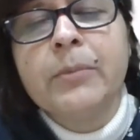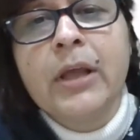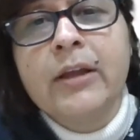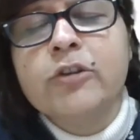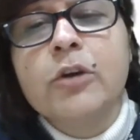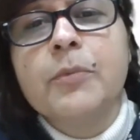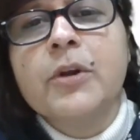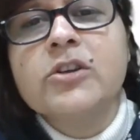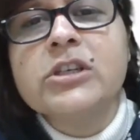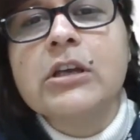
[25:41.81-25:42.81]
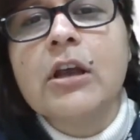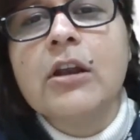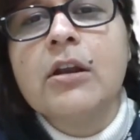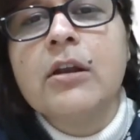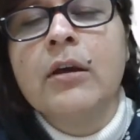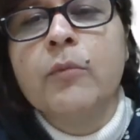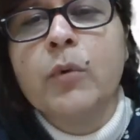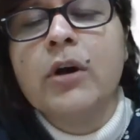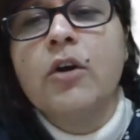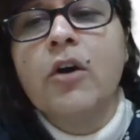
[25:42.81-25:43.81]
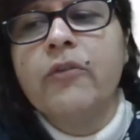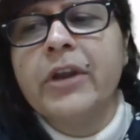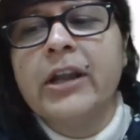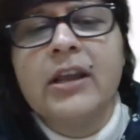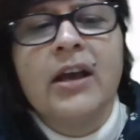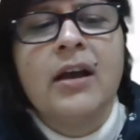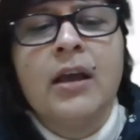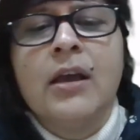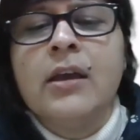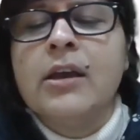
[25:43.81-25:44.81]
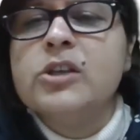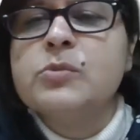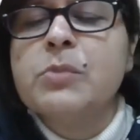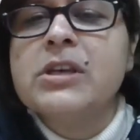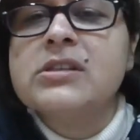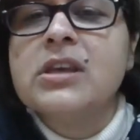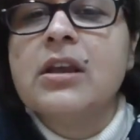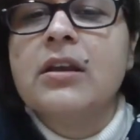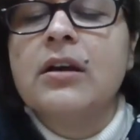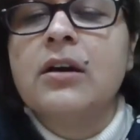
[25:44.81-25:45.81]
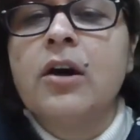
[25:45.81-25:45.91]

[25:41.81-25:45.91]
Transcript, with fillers: anthropological work of India is basically